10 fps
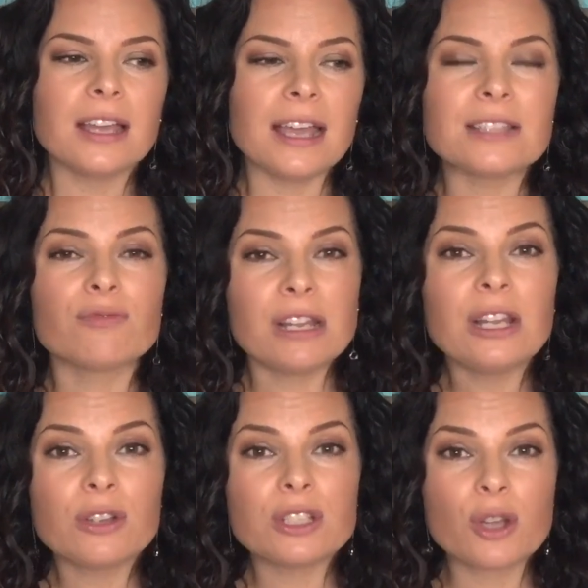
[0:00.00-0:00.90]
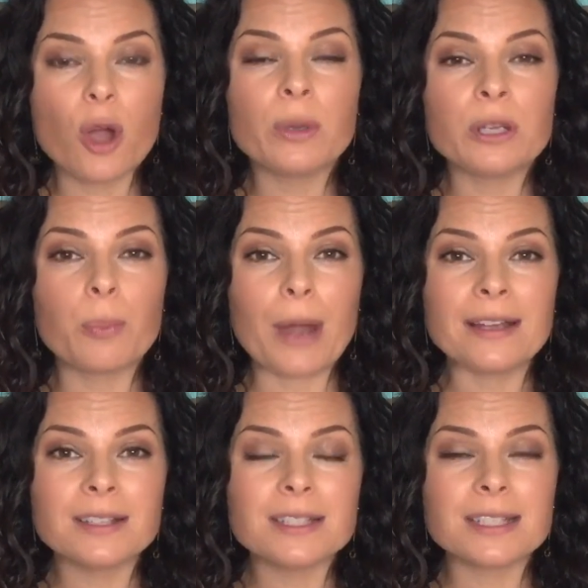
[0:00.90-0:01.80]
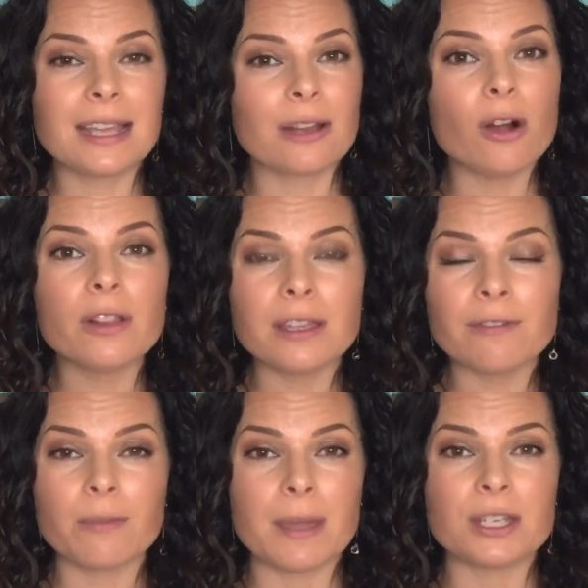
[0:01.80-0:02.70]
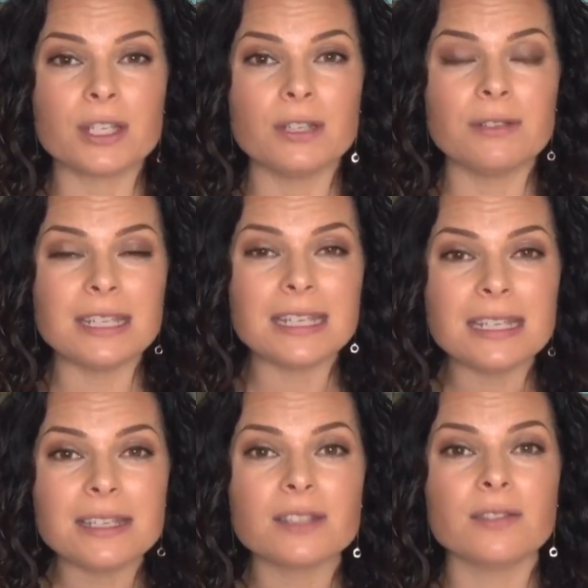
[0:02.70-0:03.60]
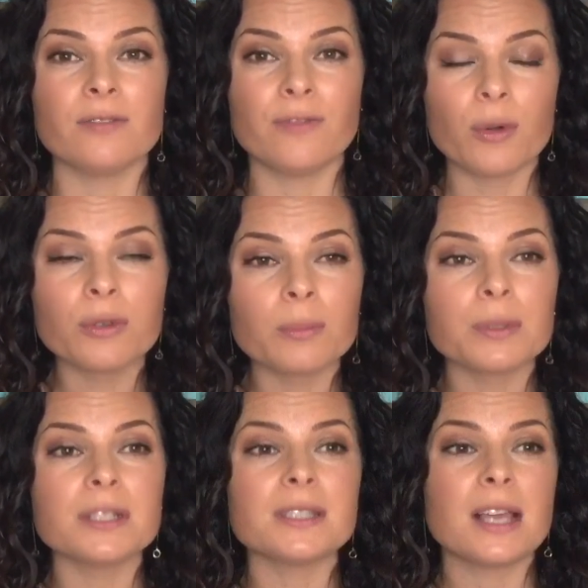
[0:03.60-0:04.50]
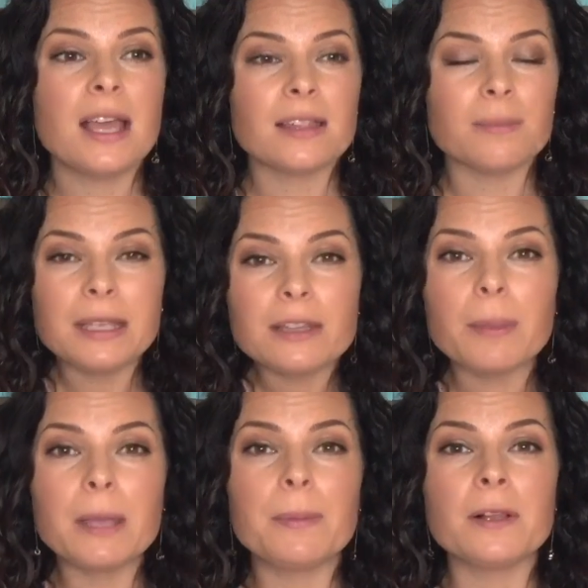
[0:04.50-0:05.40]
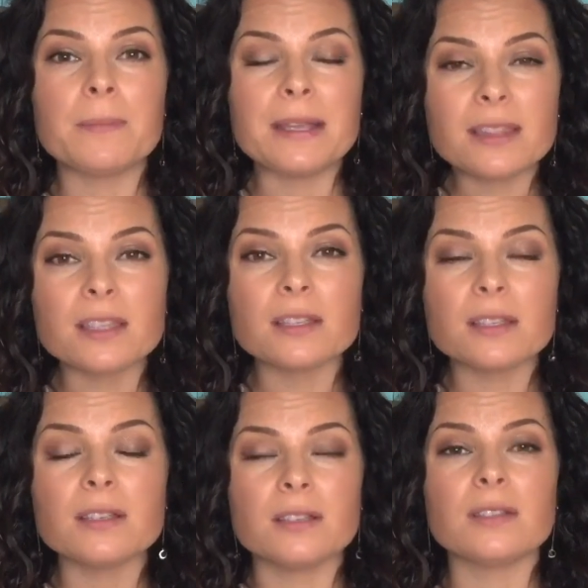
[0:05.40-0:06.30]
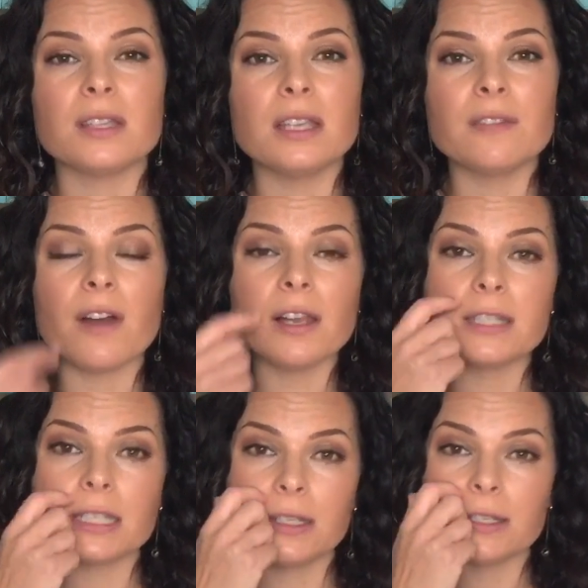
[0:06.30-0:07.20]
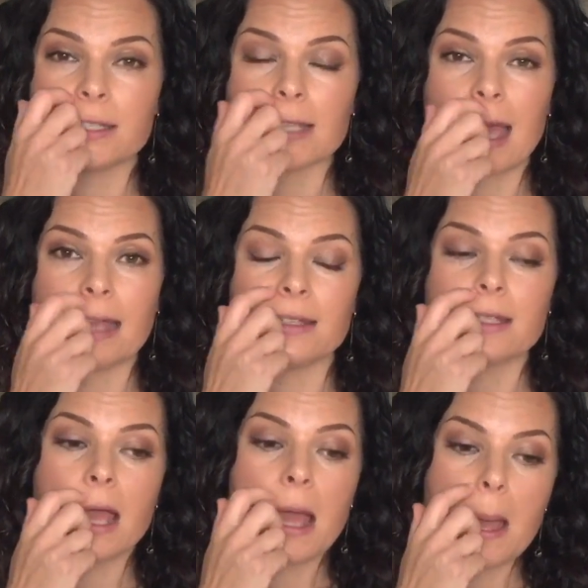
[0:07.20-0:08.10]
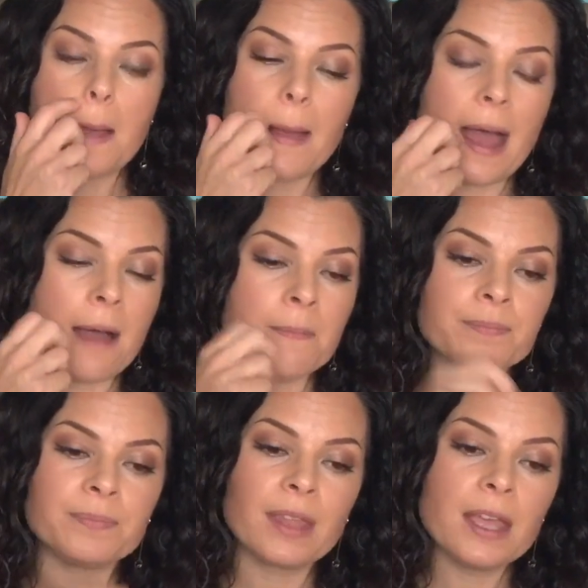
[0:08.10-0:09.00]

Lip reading: it's really good to go when you're pregnant, get all the information you need and phone numbers, meet the people, meet the volunteers, and and